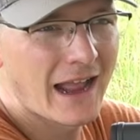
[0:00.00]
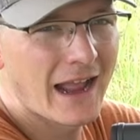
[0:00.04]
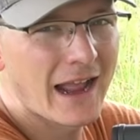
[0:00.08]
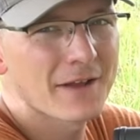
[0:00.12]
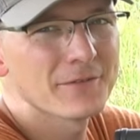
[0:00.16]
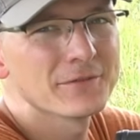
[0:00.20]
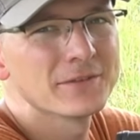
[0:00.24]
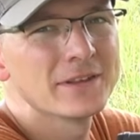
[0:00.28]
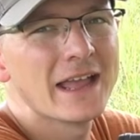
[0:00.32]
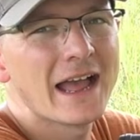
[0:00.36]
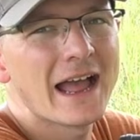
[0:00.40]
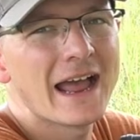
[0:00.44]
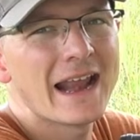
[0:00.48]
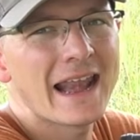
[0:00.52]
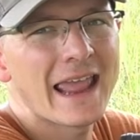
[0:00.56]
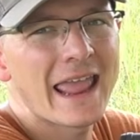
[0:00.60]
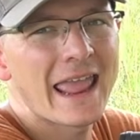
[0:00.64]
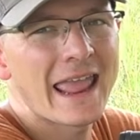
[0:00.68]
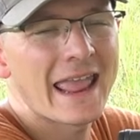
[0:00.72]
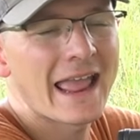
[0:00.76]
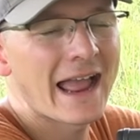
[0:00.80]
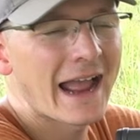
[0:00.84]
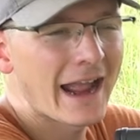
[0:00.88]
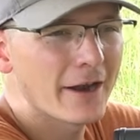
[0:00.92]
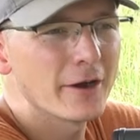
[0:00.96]
I've got
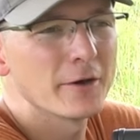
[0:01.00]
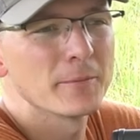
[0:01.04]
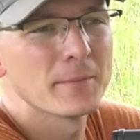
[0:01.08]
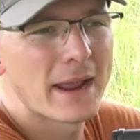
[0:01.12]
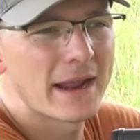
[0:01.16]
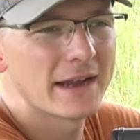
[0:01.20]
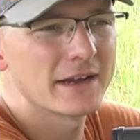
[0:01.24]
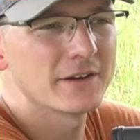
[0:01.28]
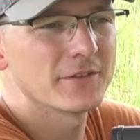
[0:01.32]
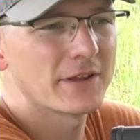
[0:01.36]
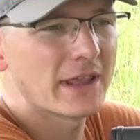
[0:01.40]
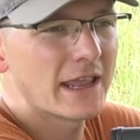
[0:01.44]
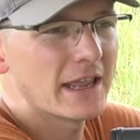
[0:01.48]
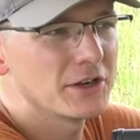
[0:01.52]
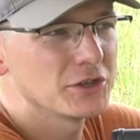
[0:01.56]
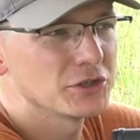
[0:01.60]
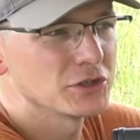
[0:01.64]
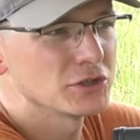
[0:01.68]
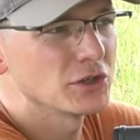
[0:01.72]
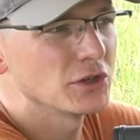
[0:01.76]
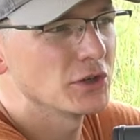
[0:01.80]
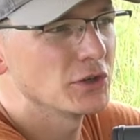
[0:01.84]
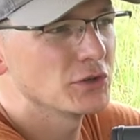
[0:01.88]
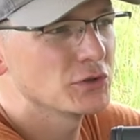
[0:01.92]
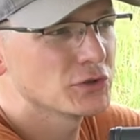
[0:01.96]
a higher
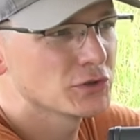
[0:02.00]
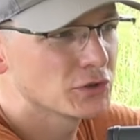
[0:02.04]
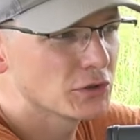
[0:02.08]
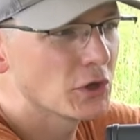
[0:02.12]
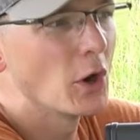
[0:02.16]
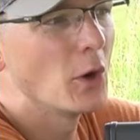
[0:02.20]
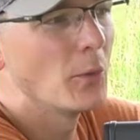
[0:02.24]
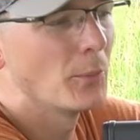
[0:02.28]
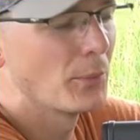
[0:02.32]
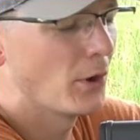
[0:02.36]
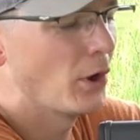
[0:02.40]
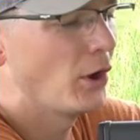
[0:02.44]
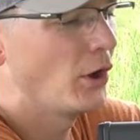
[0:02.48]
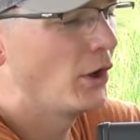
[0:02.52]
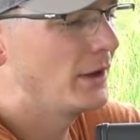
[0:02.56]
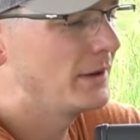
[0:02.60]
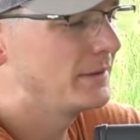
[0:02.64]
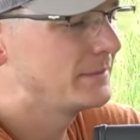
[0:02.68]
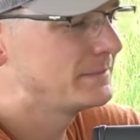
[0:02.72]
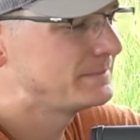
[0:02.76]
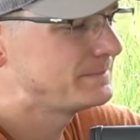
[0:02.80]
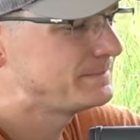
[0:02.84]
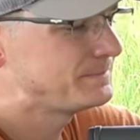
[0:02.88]
magnification scope on.